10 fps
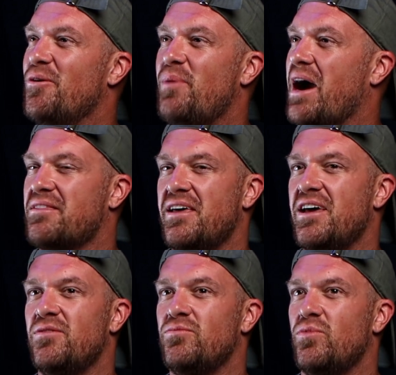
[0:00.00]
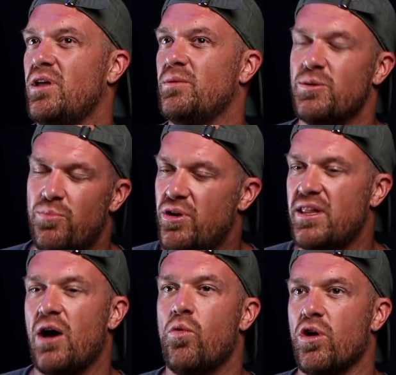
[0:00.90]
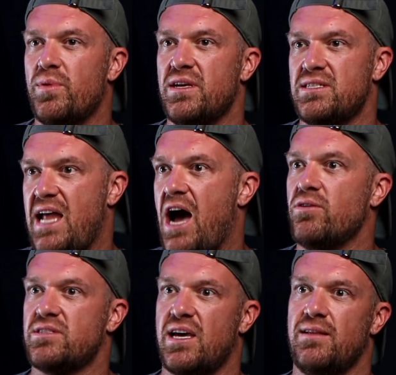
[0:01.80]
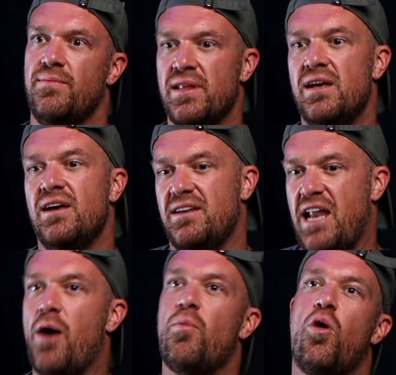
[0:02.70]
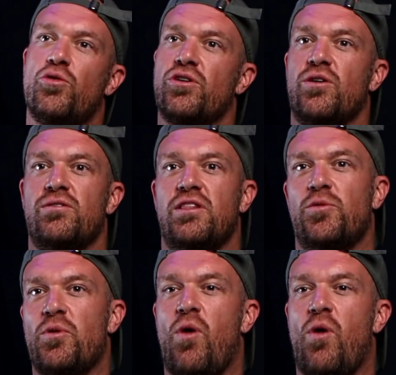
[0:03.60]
back then to put in that work? Because now it's like, now I'm older, a little bit